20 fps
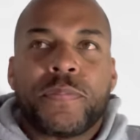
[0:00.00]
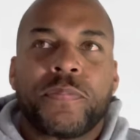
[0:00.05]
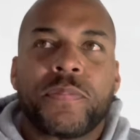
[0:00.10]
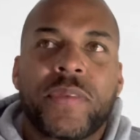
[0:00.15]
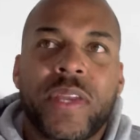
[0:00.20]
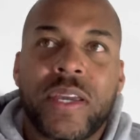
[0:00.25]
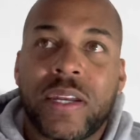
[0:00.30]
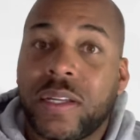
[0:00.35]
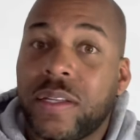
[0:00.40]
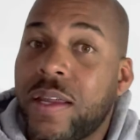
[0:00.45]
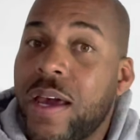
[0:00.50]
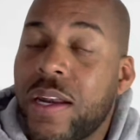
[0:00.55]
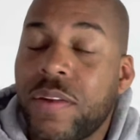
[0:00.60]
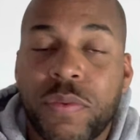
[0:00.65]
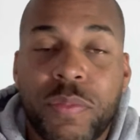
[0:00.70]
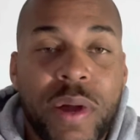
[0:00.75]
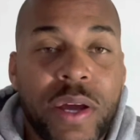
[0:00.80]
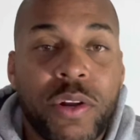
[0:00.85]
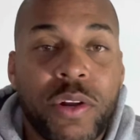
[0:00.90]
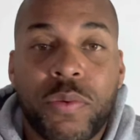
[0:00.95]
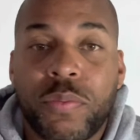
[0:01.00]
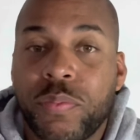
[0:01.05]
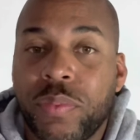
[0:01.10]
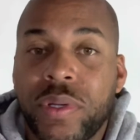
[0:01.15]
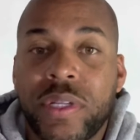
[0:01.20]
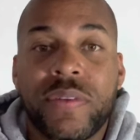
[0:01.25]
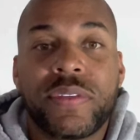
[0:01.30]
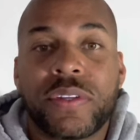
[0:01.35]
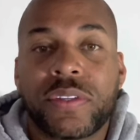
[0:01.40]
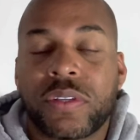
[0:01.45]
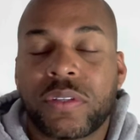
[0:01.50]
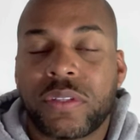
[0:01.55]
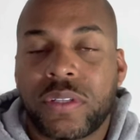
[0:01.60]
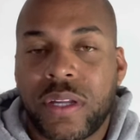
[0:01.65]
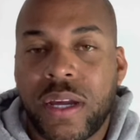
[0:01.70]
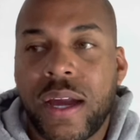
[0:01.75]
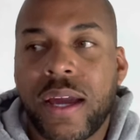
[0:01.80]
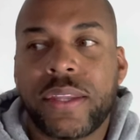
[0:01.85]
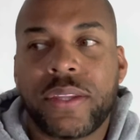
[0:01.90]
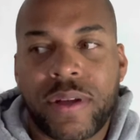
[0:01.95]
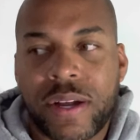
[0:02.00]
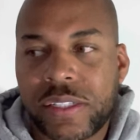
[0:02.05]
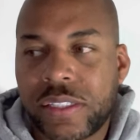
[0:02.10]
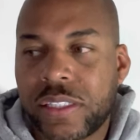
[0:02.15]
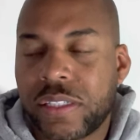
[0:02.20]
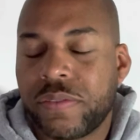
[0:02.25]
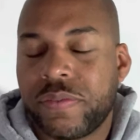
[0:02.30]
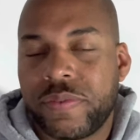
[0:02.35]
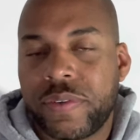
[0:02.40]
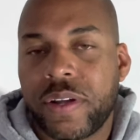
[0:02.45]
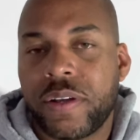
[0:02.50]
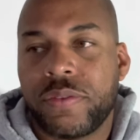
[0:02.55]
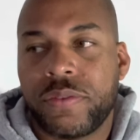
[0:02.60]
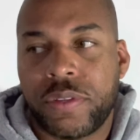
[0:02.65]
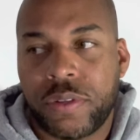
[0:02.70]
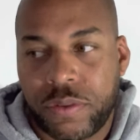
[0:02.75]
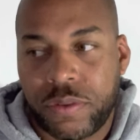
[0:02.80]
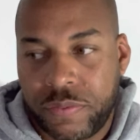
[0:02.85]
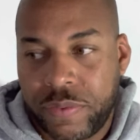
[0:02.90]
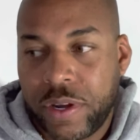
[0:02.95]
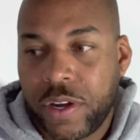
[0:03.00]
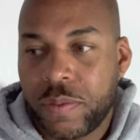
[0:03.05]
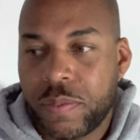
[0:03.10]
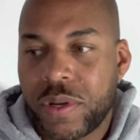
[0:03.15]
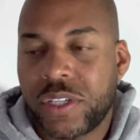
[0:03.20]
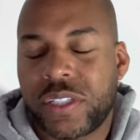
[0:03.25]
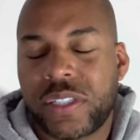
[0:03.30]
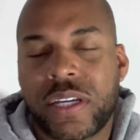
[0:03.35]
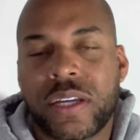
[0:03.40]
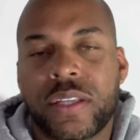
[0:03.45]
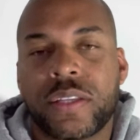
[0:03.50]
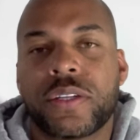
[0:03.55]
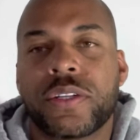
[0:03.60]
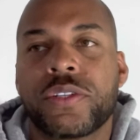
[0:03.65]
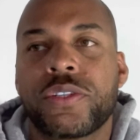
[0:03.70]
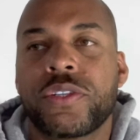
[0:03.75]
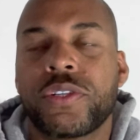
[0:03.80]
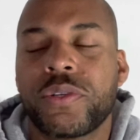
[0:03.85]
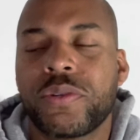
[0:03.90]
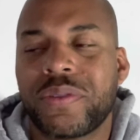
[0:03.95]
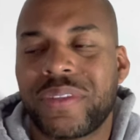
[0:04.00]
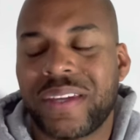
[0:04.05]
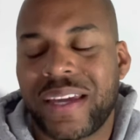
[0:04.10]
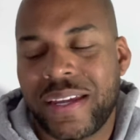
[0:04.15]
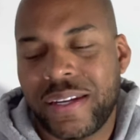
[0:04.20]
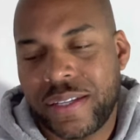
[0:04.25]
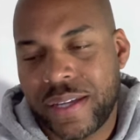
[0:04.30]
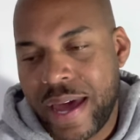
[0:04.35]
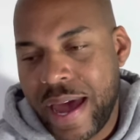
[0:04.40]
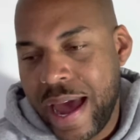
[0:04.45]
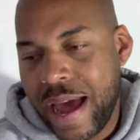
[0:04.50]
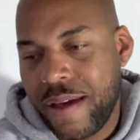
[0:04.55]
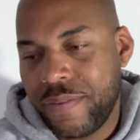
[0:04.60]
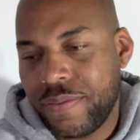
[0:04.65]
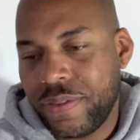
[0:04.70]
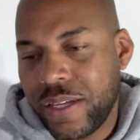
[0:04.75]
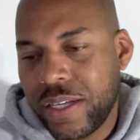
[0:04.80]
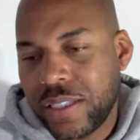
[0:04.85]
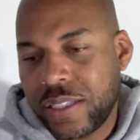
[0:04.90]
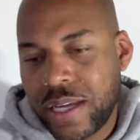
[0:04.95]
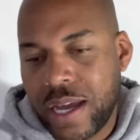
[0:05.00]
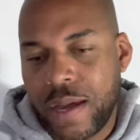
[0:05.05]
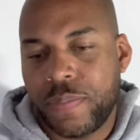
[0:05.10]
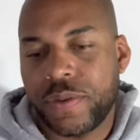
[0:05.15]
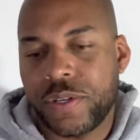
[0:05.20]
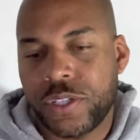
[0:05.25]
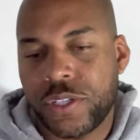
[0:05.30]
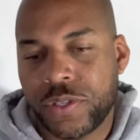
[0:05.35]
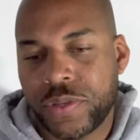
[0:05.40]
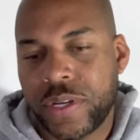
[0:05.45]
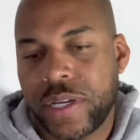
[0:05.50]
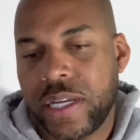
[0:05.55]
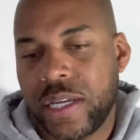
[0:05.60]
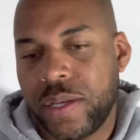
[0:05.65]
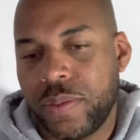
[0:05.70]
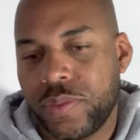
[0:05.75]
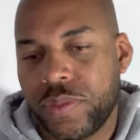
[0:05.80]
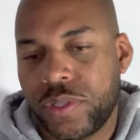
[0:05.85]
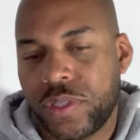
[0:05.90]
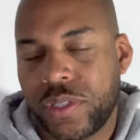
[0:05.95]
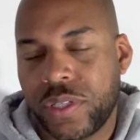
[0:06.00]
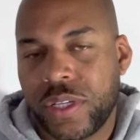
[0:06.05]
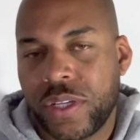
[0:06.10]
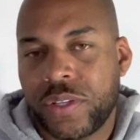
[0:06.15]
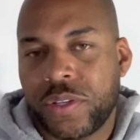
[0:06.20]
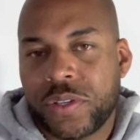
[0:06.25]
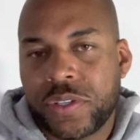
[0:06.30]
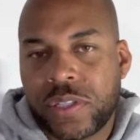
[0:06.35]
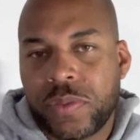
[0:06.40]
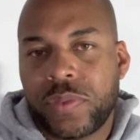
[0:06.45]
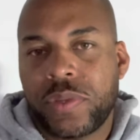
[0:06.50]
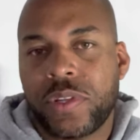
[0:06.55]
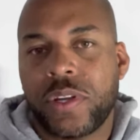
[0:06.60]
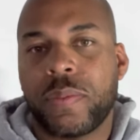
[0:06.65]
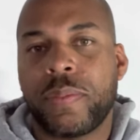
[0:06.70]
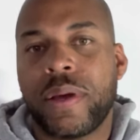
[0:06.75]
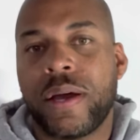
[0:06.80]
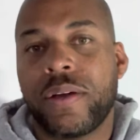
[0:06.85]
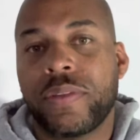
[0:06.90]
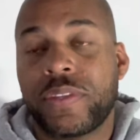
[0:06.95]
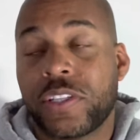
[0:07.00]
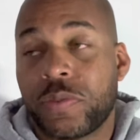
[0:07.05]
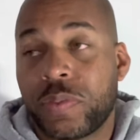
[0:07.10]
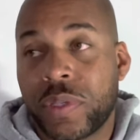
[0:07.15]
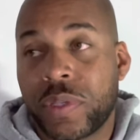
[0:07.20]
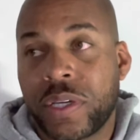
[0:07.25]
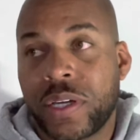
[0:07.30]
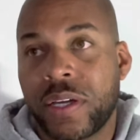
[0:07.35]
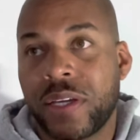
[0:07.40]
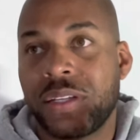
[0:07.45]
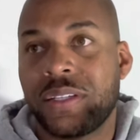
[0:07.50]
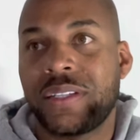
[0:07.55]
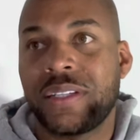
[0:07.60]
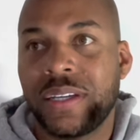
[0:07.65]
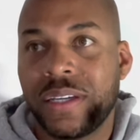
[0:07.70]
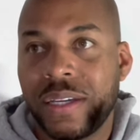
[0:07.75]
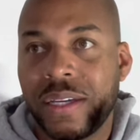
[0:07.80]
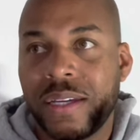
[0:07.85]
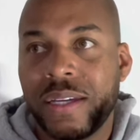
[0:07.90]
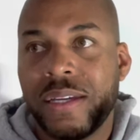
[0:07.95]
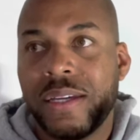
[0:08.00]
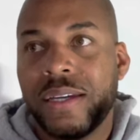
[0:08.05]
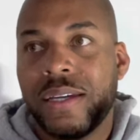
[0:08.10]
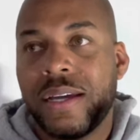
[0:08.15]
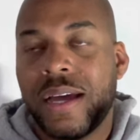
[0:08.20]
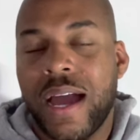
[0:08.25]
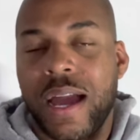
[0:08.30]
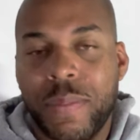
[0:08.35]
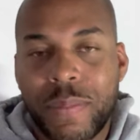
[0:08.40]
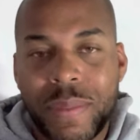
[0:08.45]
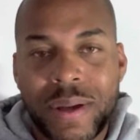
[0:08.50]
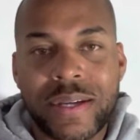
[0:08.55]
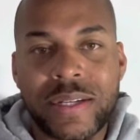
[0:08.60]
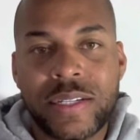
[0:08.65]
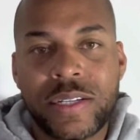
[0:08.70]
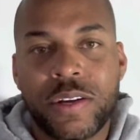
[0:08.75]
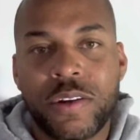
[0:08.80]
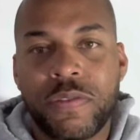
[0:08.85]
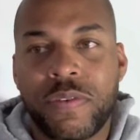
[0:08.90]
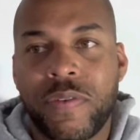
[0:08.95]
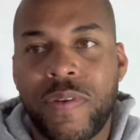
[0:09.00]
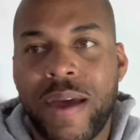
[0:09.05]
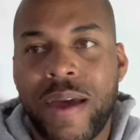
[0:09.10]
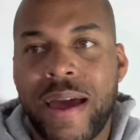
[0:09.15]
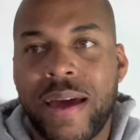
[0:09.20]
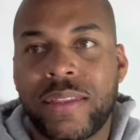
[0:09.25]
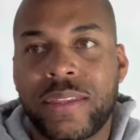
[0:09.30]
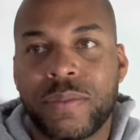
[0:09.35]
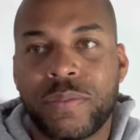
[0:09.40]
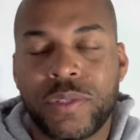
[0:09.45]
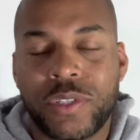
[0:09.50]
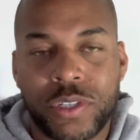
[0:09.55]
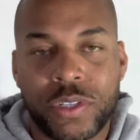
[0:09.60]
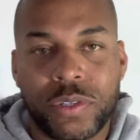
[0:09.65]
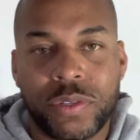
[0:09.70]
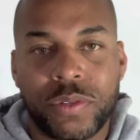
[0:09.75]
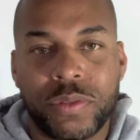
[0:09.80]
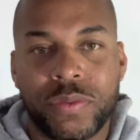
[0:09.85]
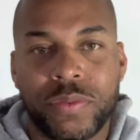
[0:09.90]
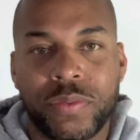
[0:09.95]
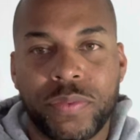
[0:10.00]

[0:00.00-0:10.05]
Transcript: And a lot of them, I don't believe that they're lying. They're very much telling the truth. And to have these type of dreams, there's something about this because I myself have had them too.